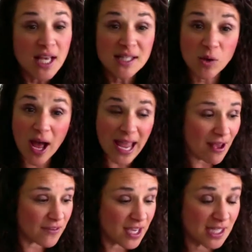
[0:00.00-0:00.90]
So I
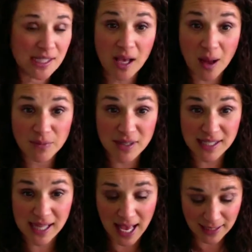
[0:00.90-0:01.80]
have kids come to
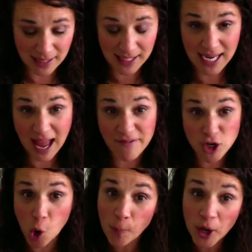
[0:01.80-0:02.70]
these classes and have a
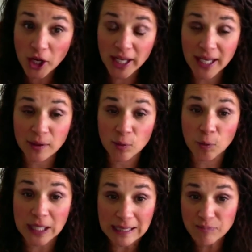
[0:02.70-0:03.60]
notebook, and
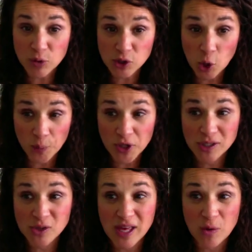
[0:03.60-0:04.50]
we keep those notebooks
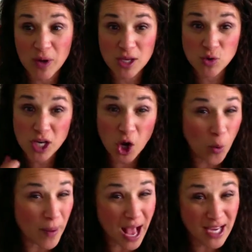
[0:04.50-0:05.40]
so that way you can go
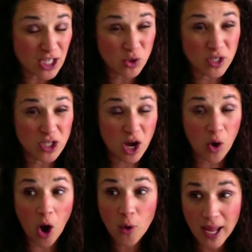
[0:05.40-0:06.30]
back and you can
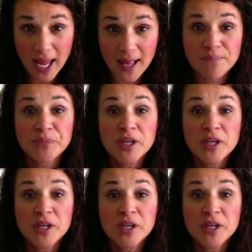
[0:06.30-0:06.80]
know, okay,